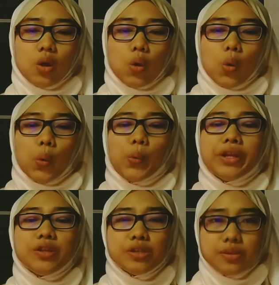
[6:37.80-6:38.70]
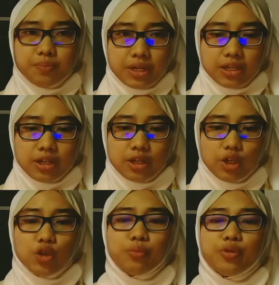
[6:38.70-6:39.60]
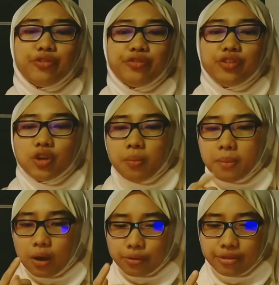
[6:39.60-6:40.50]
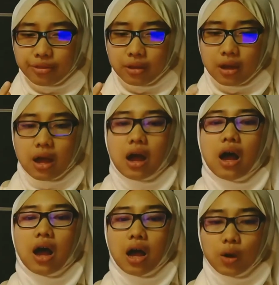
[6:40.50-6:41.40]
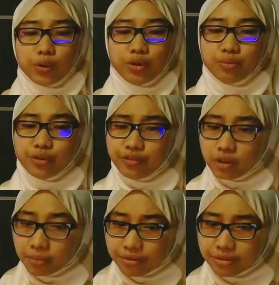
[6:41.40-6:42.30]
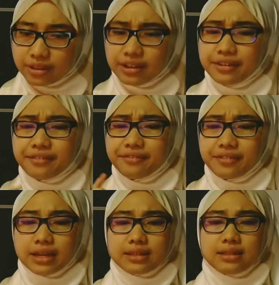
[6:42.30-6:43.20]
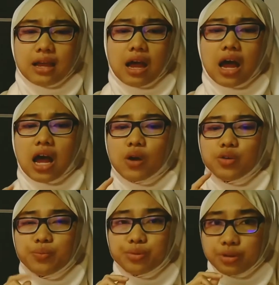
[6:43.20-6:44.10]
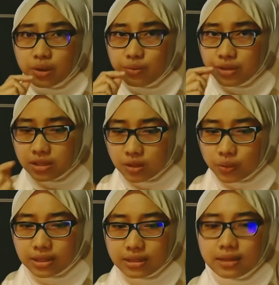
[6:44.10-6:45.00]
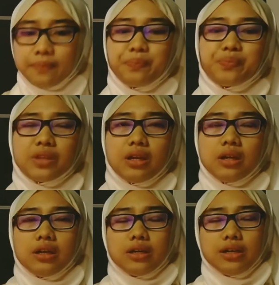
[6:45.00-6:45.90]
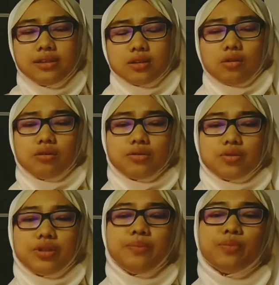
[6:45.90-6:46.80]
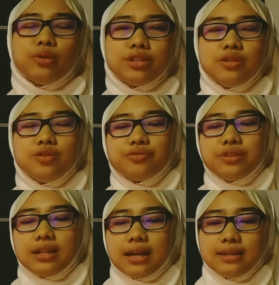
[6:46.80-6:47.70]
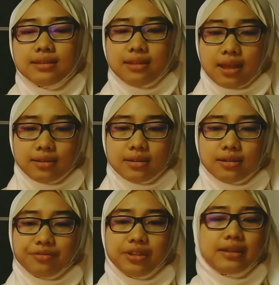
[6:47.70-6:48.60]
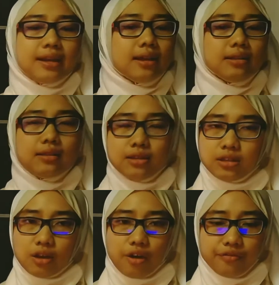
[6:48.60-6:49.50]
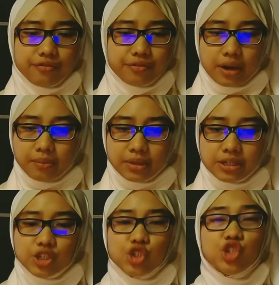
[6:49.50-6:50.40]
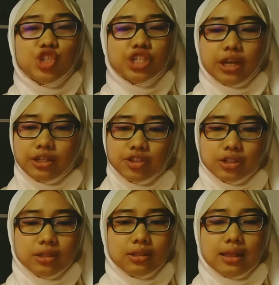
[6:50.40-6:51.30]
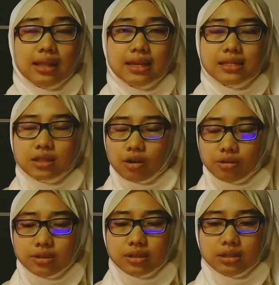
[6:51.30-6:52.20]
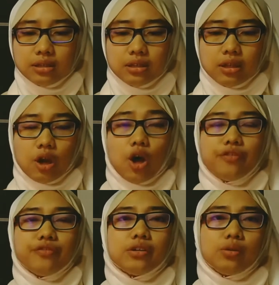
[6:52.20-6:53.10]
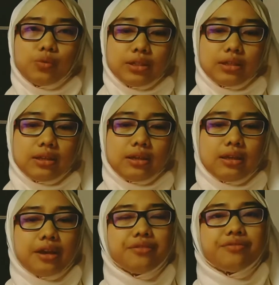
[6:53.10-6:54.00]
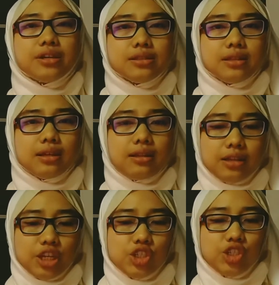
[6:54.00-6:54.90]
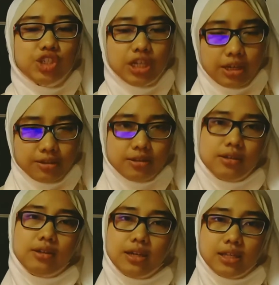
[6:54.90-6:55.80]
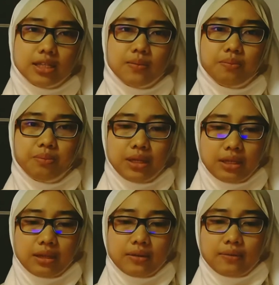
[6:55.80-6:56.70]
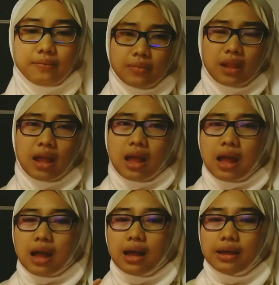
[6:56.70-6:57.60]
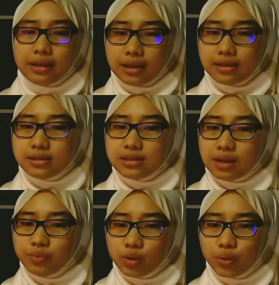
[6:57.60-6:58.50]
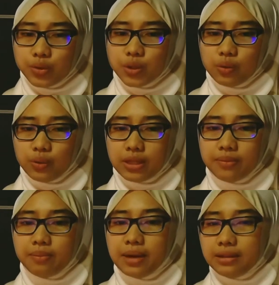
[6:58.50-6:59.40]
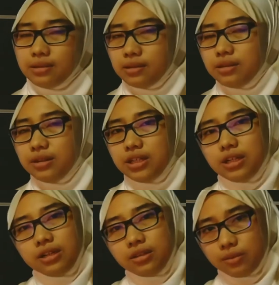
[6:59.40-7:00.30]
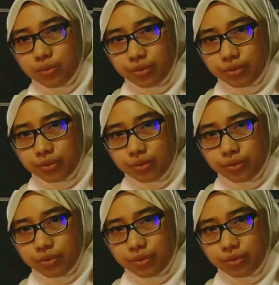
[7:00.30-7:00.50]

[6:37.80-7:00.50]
When you speak, you move your mouth. How you move your mouth affects how you pronounce the words. It's also important to realize that regardless of grammar, changing the last consonant of a word can drastically change its meaning. I ate some toast with butter in the morning.